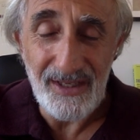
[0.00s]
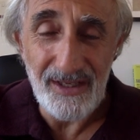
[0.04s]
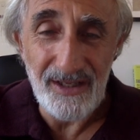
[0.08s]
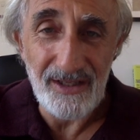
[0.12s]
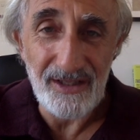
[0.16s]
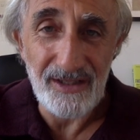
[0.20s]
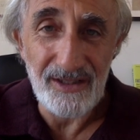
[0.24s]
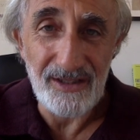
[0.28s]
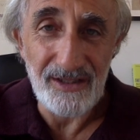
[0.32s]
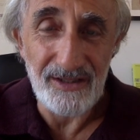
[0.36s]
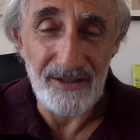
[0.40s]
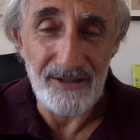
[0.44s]

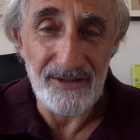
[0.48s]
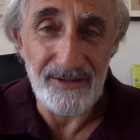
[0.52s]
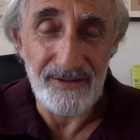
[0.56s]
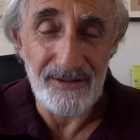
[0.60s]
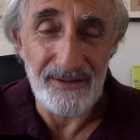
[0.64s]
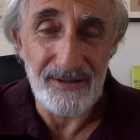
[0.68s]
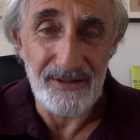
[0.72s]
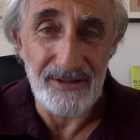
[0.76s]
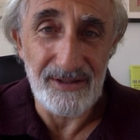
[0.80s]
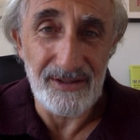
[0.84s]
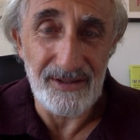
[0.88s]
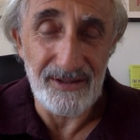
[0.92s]
uh,
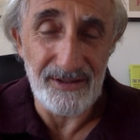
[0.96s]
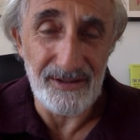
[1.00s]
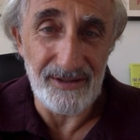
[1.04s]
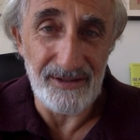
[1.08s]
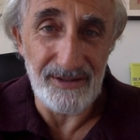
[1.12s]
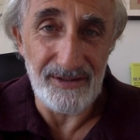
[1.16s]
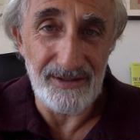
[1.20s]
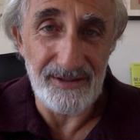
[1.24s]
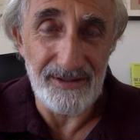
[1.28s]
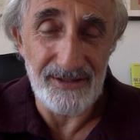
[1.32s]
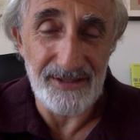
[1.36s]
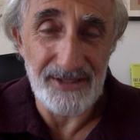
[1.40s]

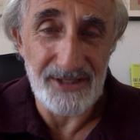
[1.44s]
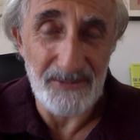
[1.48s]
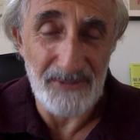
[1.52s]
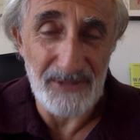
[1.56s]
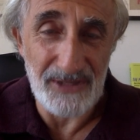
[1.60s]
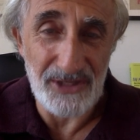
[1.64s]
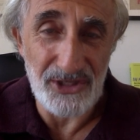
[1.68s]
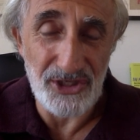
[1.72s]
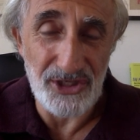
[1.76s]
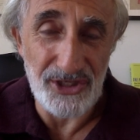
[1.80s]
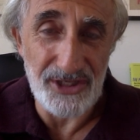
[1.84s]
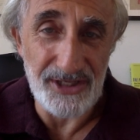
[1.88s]
a
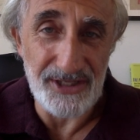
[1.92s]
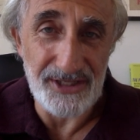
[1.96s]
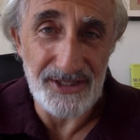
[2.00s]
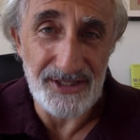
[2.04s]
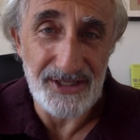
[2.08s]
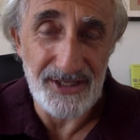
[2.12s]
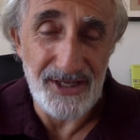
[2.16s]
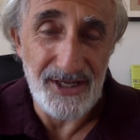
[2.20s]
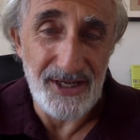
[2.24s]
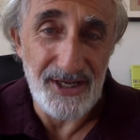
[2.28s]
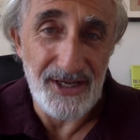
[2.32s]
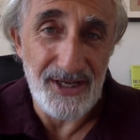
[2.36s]
species